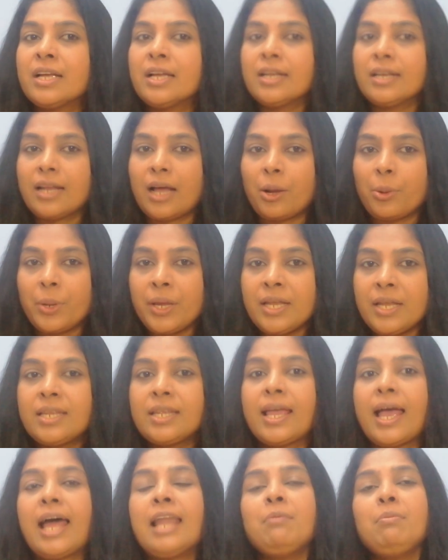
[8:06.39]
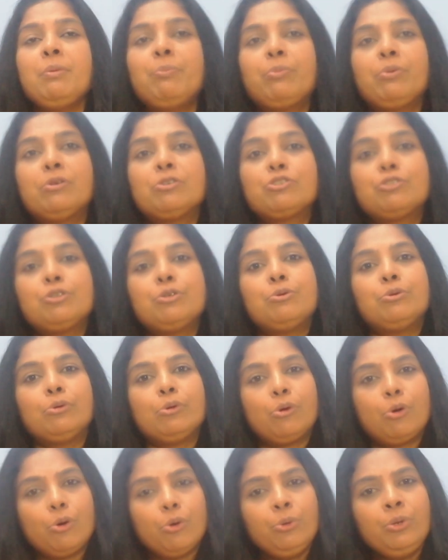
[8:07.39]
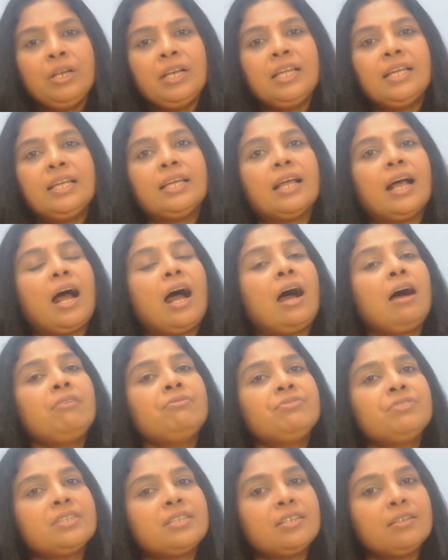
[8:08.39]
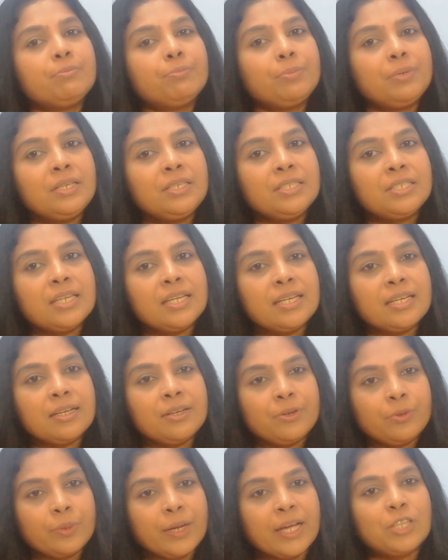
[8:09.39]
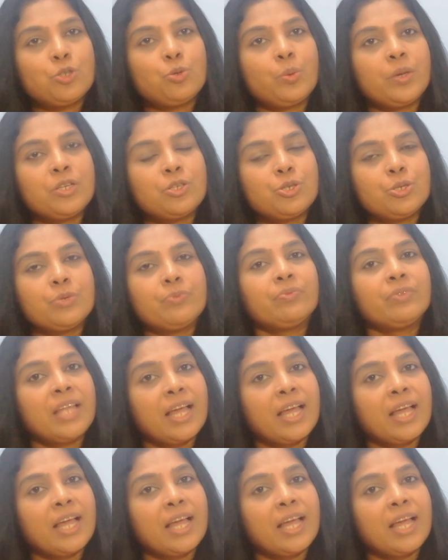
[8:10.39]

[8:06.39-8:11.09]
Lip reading: Now, it can be pursued only after completing graduation,